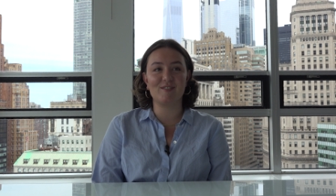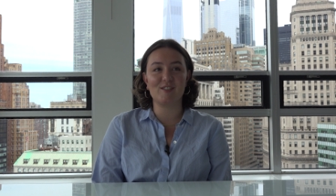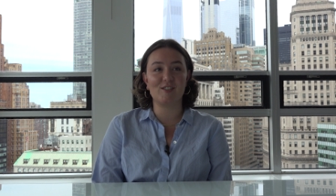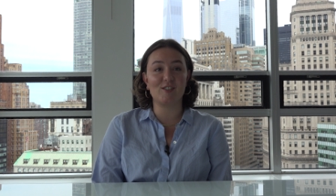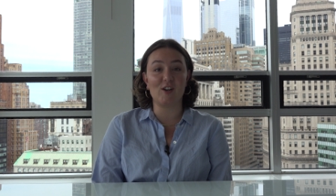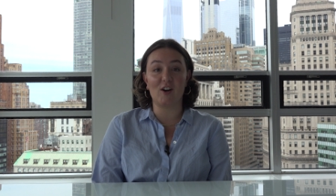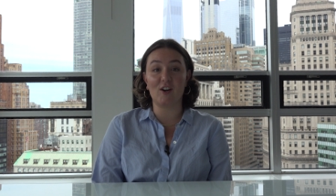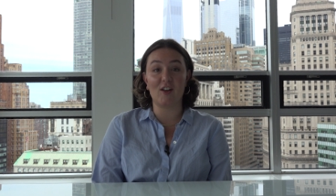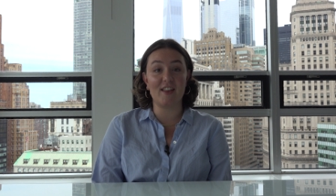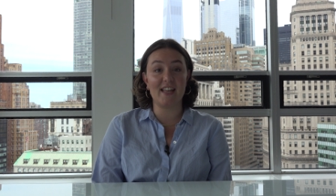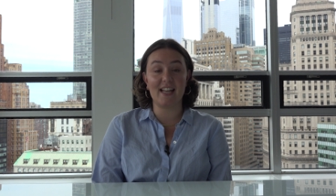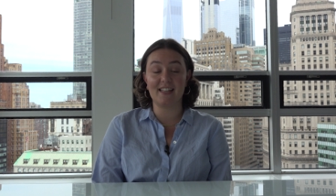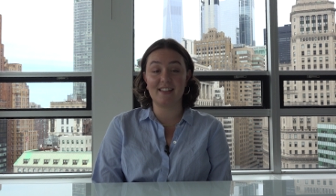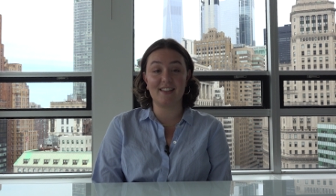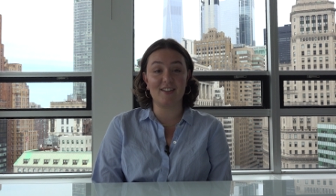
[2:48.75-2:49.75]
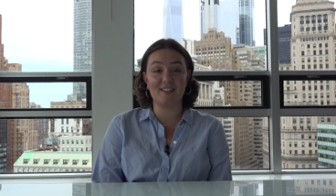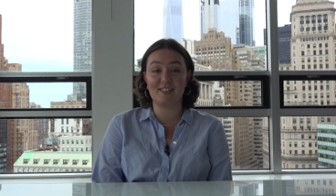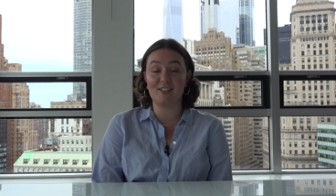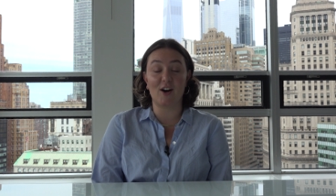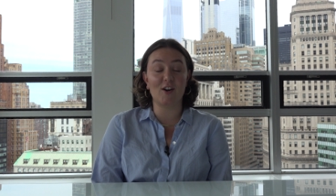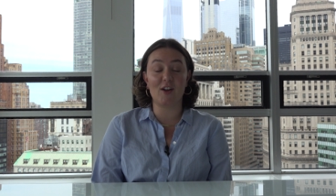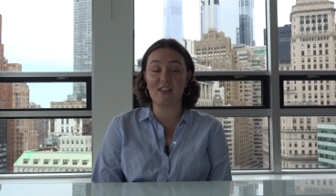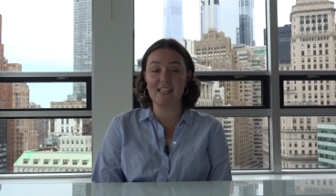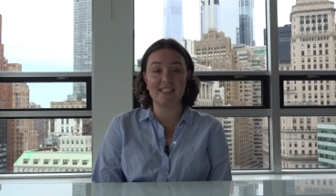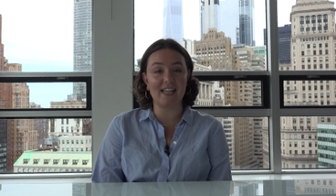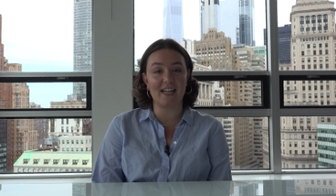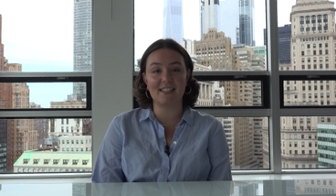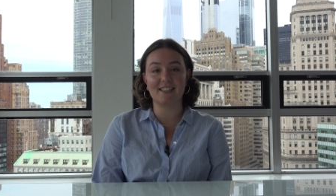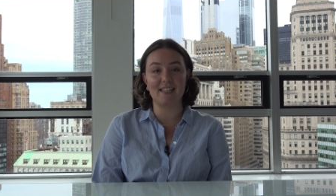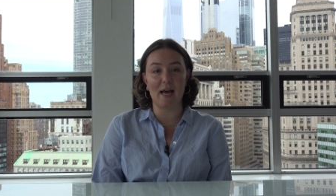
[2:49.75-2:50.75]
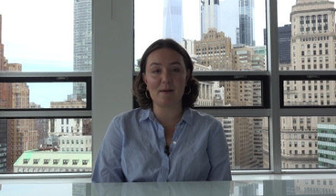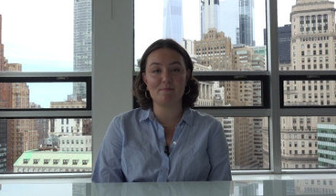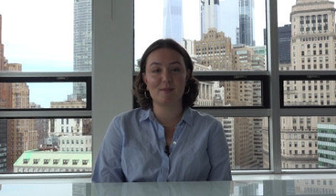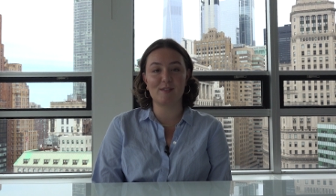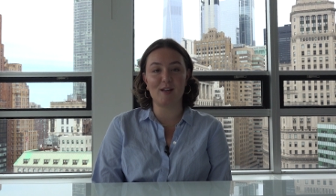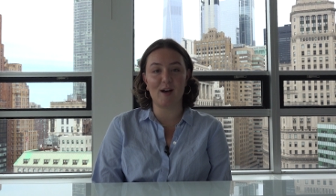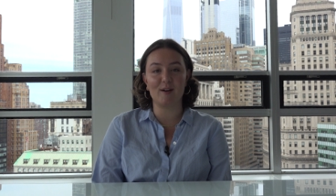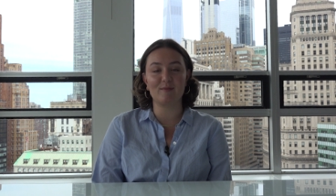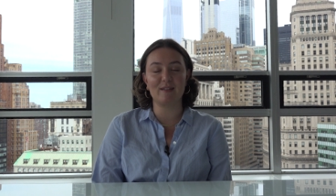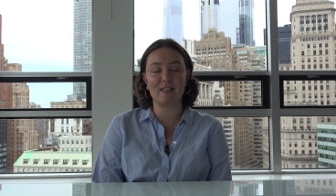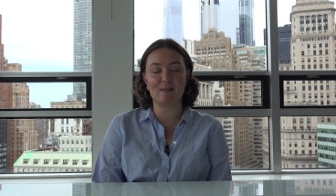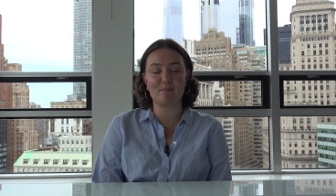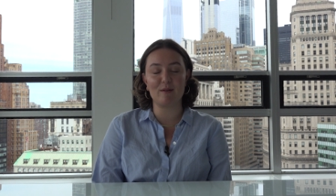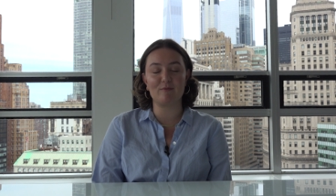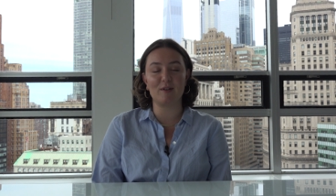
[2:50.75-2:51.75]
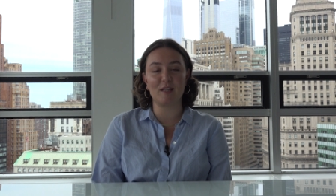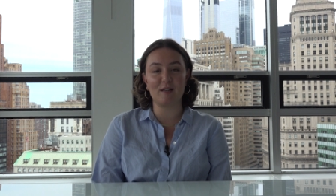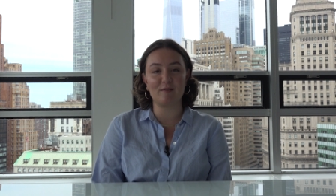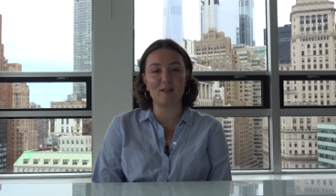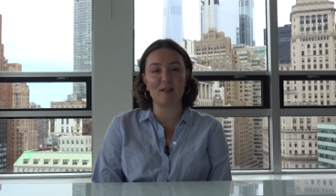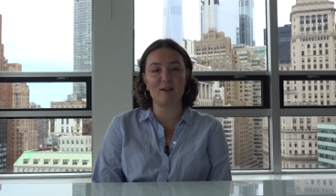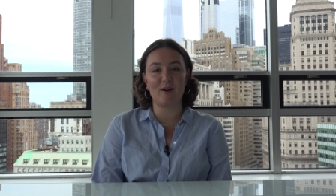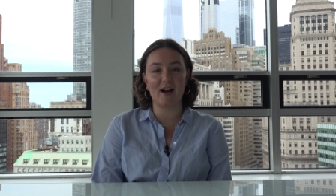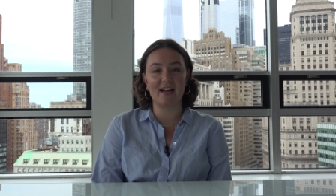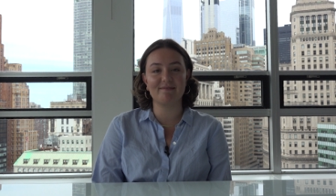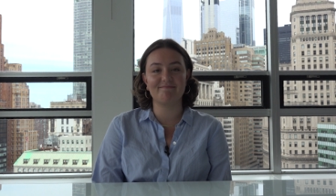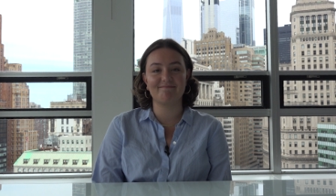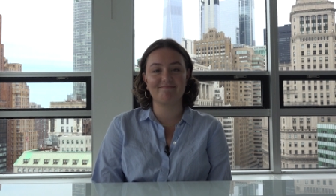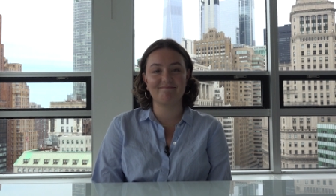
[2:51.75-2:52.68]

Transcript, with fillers: start on the start on these next steps. So it's been really really great.